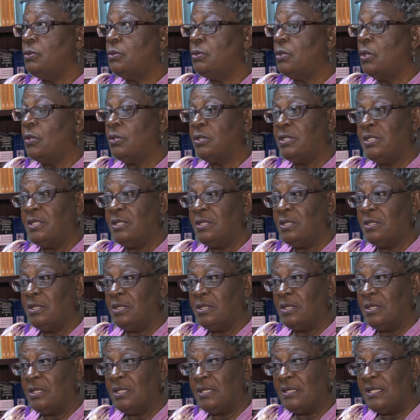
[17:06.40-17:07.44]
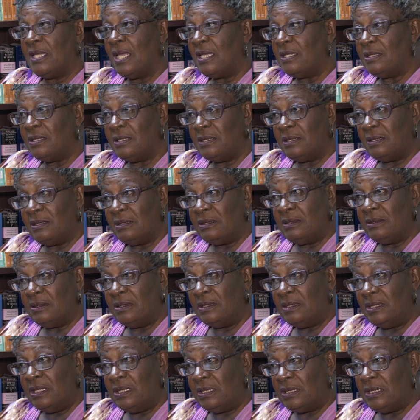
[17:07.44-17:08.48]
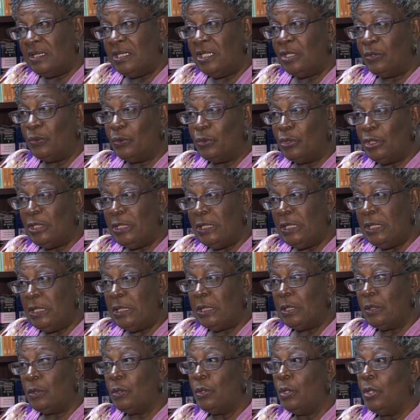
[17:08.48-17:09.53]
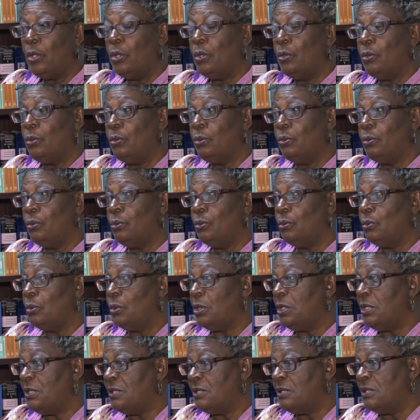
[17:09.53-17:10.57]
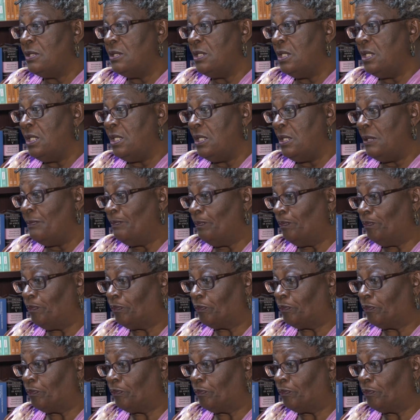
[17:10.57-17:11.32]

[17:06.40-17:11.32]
Dr. Cassandra Titley O'Neill, who is the